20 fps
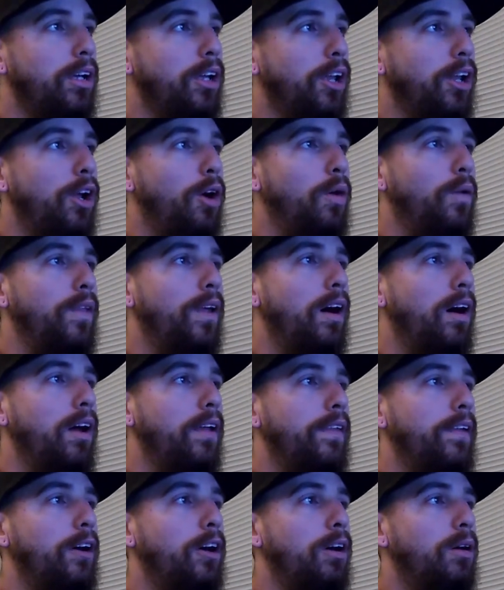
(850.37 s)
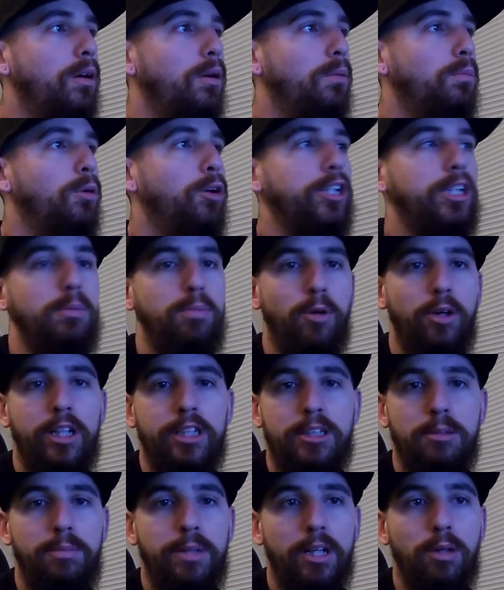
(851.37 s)
The
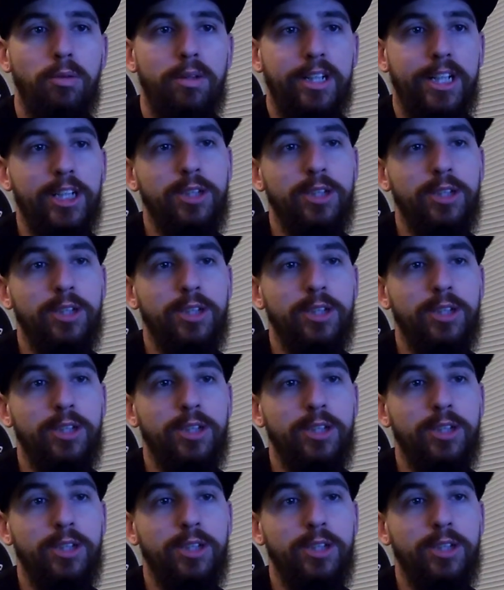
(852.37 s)
multi-point is a big one.